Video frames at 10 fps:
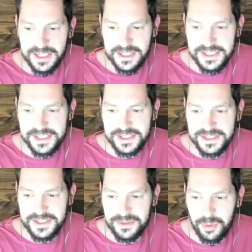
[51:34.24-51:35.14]
this is
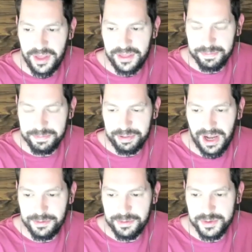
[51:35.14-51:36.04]
the one of the
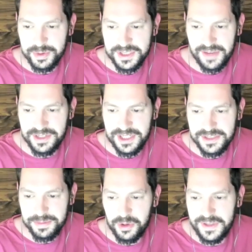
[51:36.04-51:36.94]
problems with
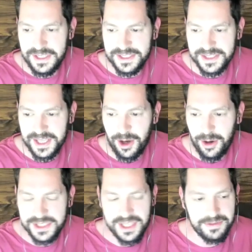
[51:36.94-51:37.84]
seventies movies is they
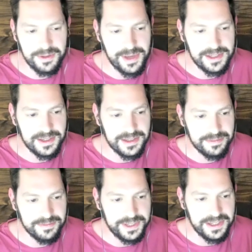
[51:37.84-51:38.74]
always have to make
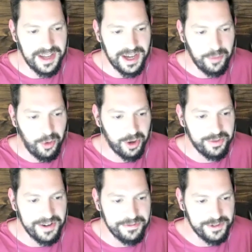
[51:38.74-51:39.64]
a Vietnam War
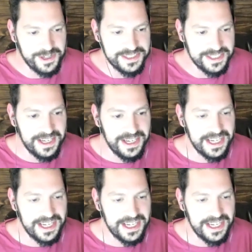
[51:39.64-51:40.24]
reference,